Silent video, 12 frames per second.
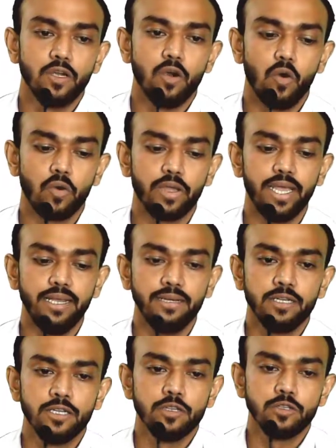Okay,
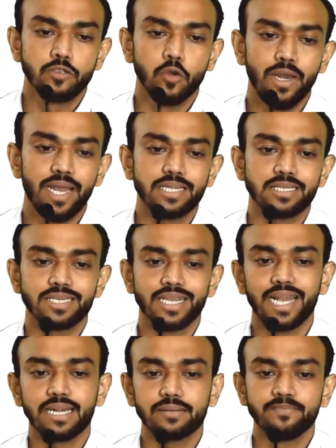so let's start,